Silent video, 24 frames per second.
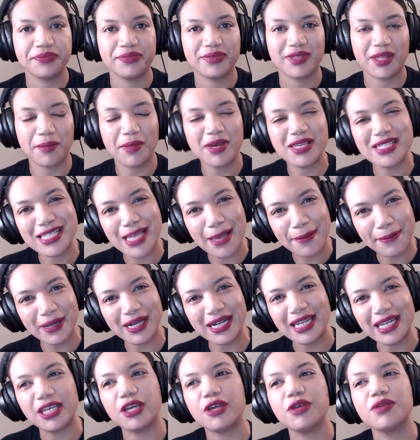And most
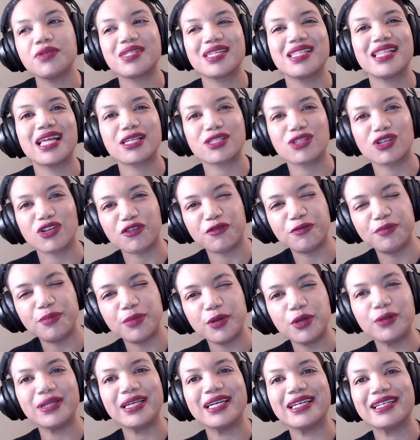typically used in that sort of
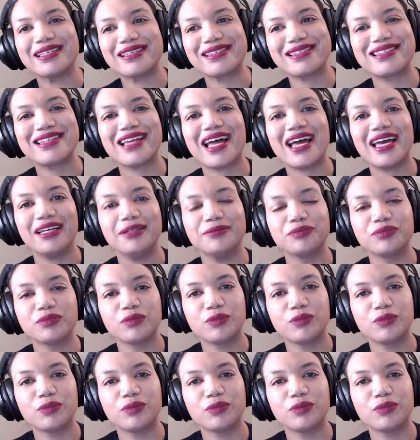Boolean state.